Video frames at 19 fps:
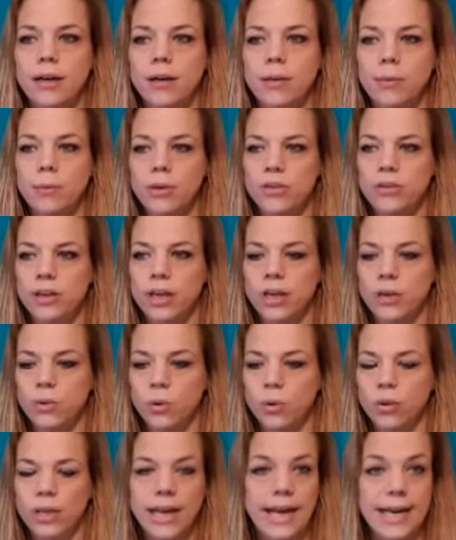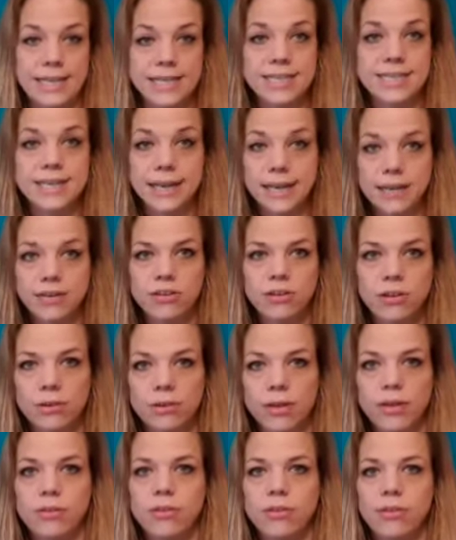which I call the hashtag
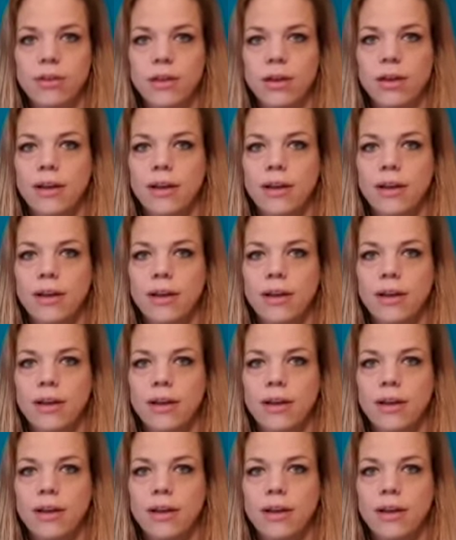series.